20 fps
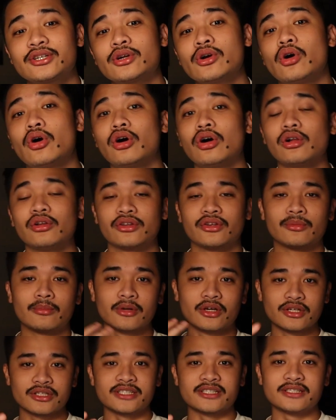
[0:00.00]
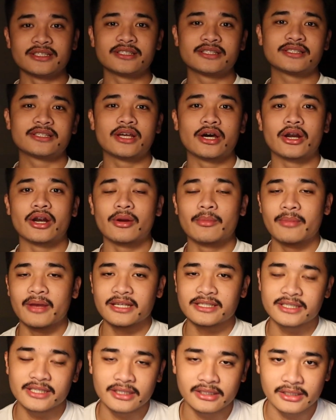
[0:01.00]
are all the merchants that are
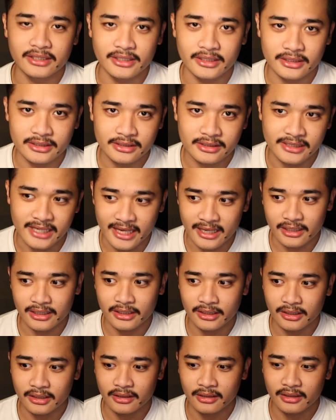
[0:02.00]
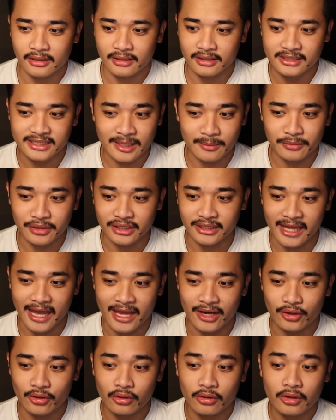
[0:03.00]
basically taking and accepting
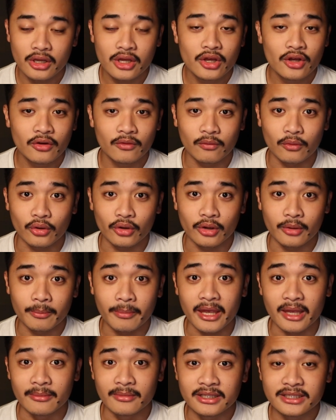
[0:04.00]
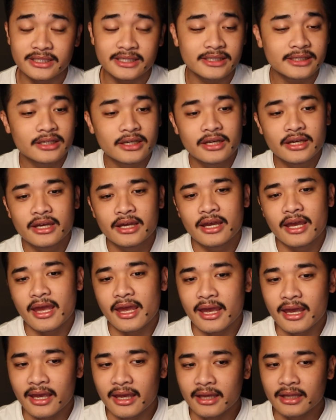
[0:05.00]
Nano for payments.
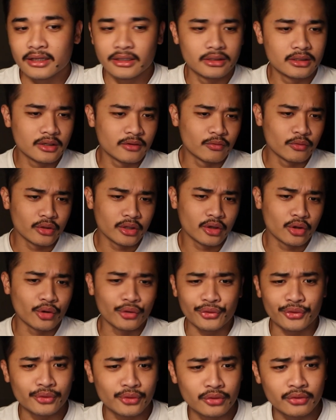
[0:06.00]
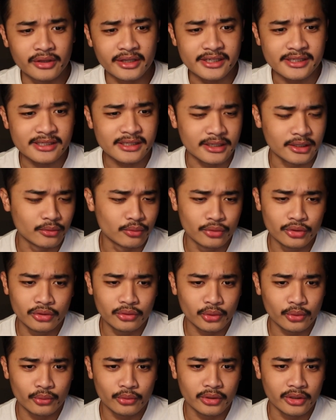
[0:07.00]
And if we go through this like
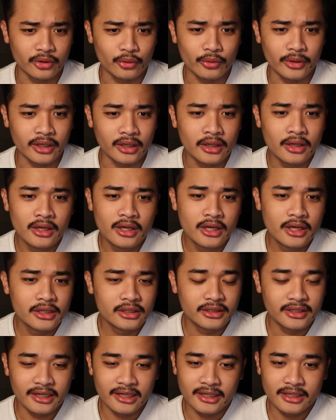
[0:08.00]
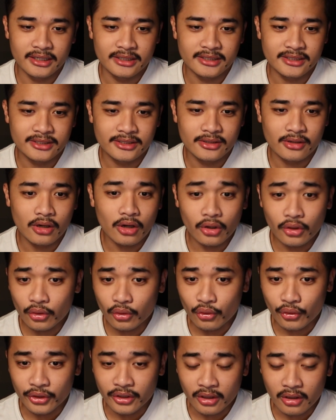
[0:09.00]
really quick, there's
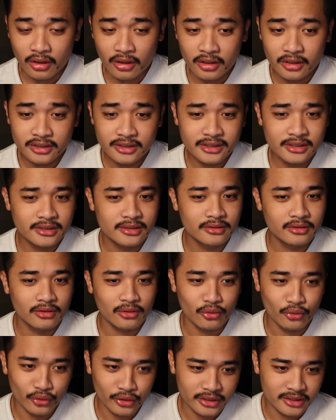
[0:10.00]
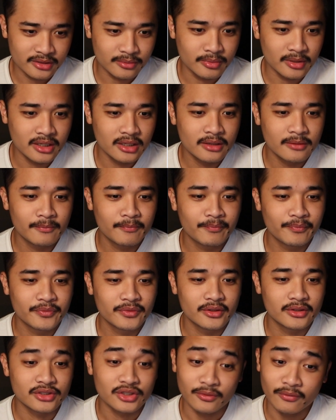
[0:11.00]
AutoCoin Cars, Coinsbee,
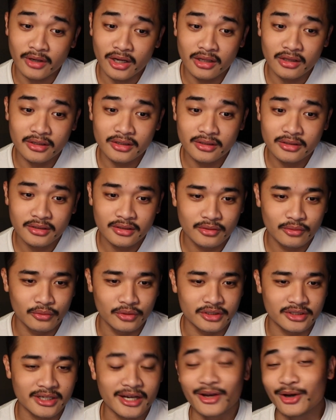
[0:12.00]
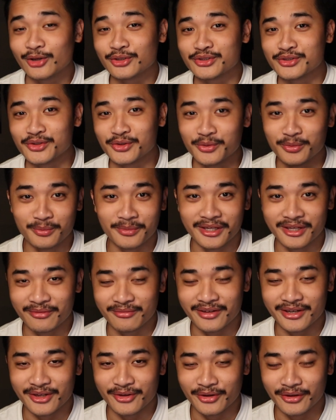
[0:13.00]
Travala, which I also made a
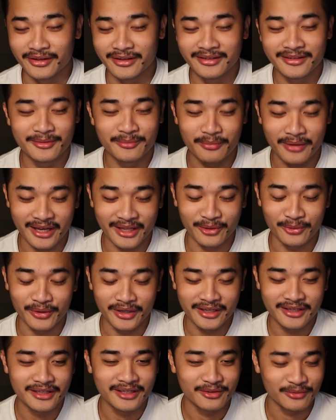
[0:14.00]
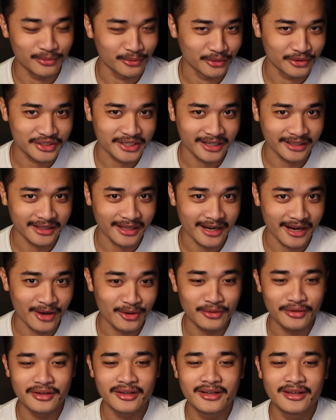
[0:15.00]
video on, by the way, if you want to check that
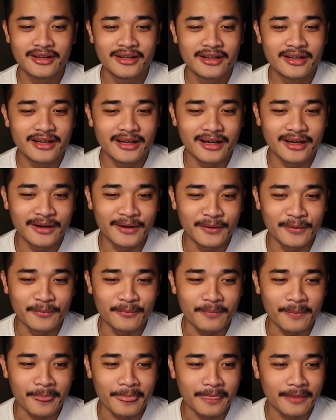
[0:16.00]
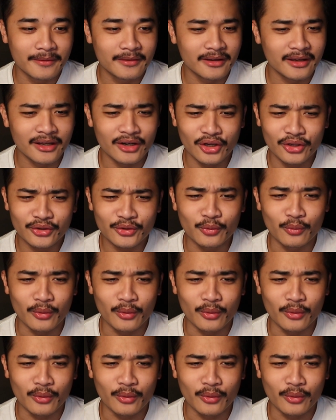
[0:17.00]
out, and other